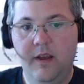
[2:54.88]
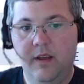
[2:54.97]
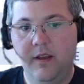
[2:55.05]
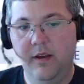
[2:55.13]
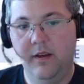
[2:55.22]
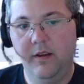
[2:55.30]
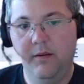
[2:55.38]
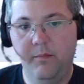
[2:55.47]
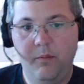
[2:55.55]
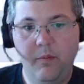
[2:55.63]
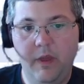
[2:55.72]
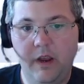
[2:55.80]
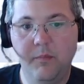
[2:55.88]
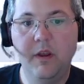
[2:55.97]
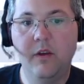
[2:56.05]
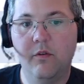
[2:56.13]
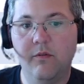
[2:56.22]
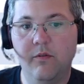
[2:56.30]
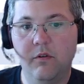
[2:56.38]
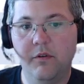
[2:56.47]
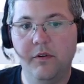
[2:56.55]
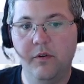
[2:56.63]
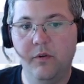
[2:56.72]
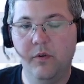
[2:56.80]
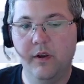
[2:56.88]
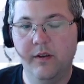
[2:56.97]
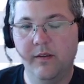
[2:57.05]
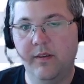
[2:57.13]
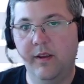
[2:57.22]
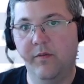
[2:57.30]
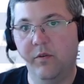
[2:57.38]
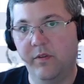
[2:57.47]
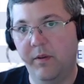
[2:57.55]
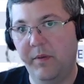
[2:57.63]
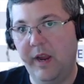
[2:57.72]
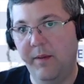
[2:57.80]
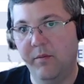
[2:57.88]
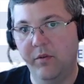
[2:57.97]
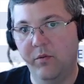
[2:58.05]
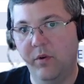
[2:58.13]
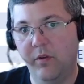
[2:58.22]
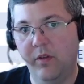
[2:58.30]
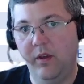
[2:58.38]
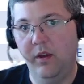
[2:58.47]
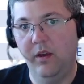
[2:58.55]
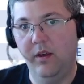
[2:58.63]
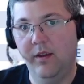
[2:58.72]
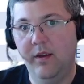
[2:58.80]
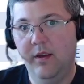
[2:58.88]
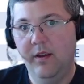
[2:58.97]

that can be useful to see if there's some cameras where the